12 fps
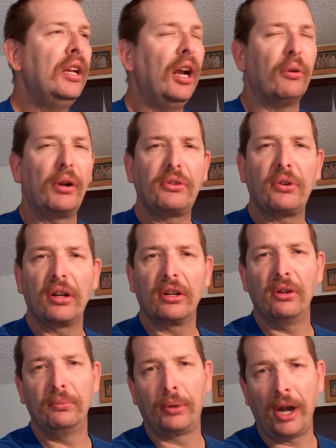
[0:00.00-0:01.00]
a restaurant
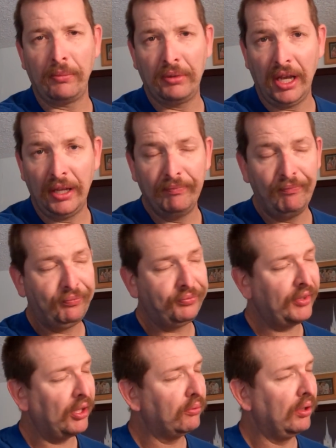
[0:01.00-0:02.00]
called Prime Cut.
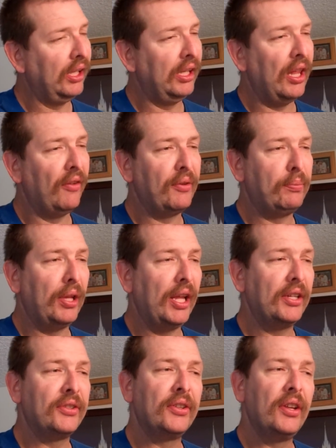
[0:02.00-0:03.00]
Really love the
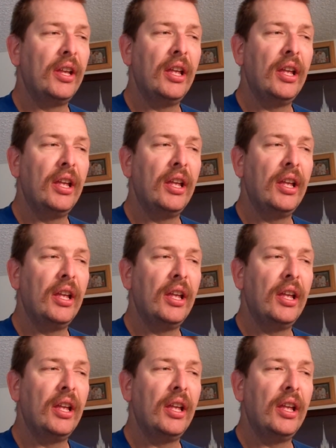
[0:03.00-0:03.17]
place.